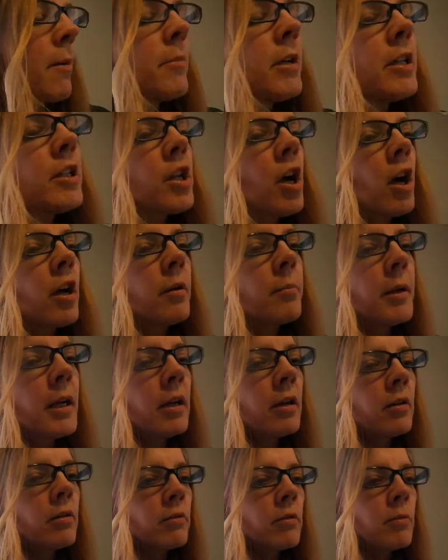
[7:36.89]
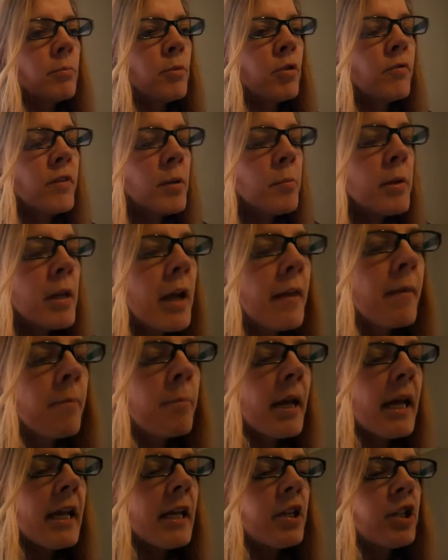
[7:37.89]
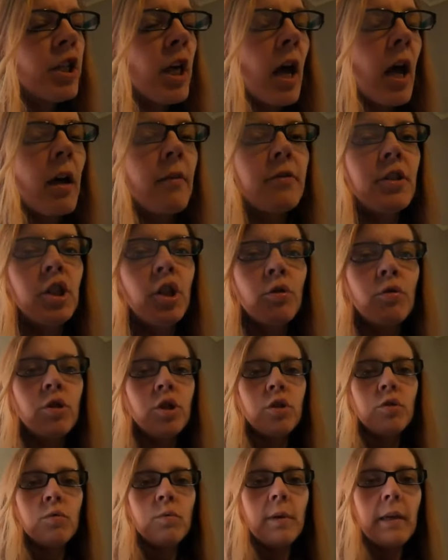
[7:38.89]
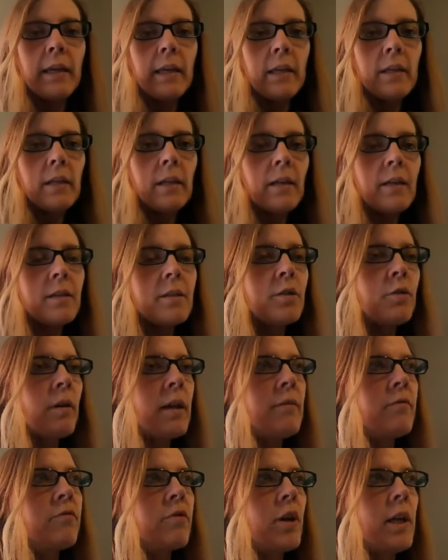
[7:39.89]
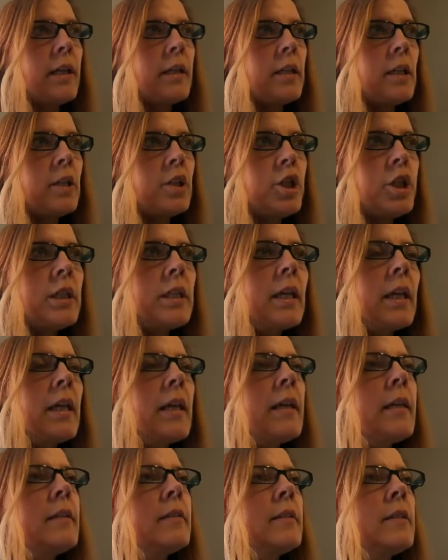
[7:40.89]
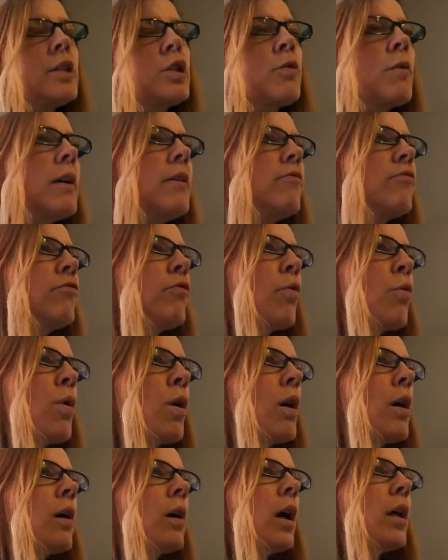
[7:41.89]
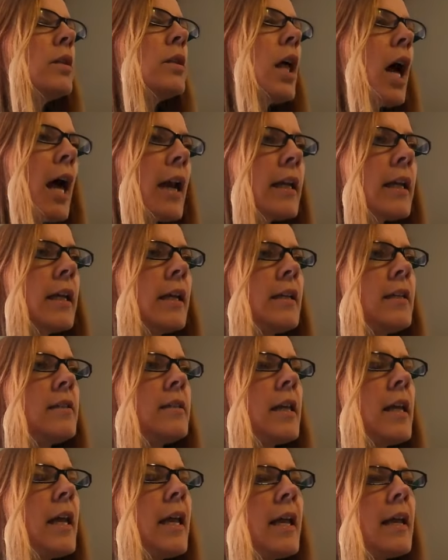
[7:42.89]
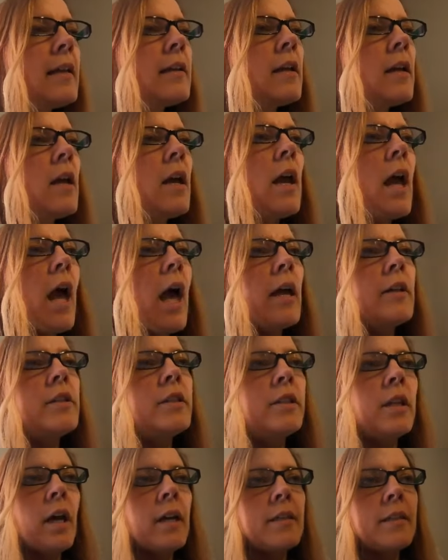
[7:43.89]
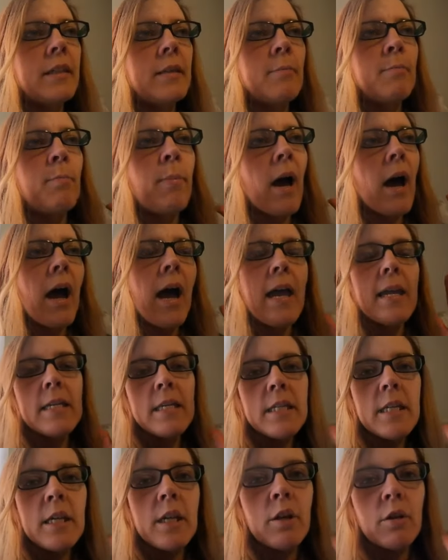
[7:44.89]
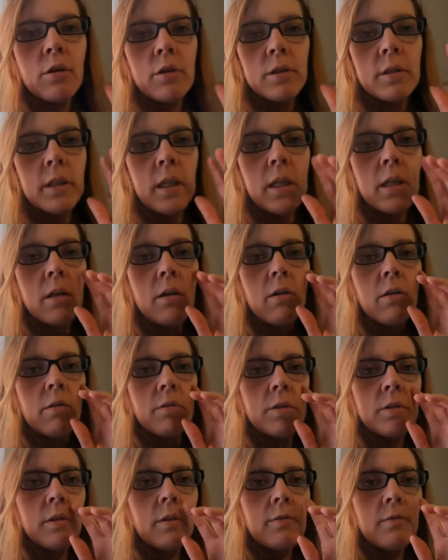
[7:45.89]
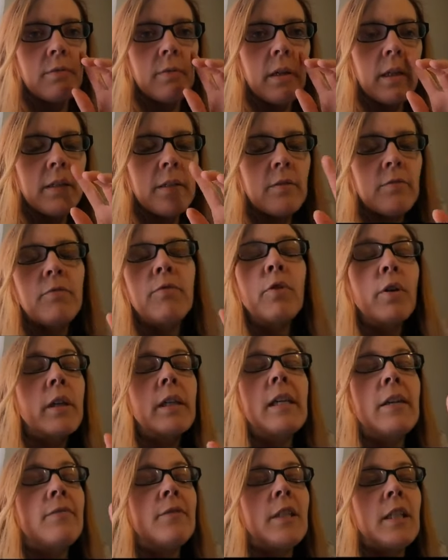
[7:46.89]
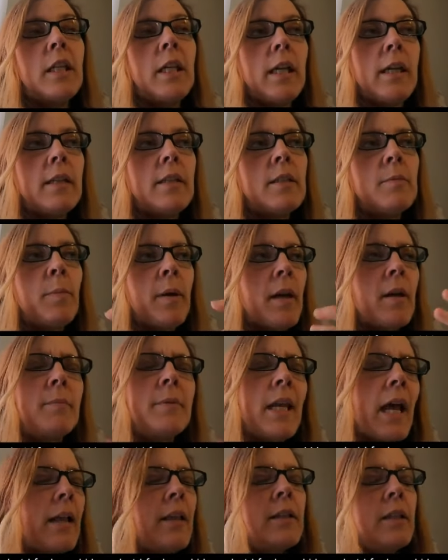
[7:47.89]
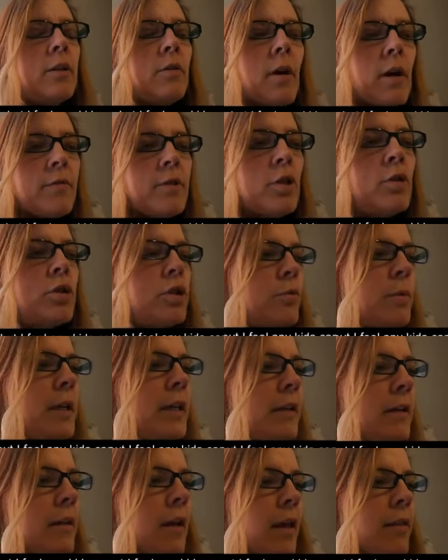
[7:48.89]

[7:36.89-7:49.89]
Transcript: I'm going to talk about moving beyond the page that I have showed you in. It is great for ADHD kids. It's great for a lot of kids. It does it by years. It goes it's for gifted kids, but I'm telling you, I've showed you in it.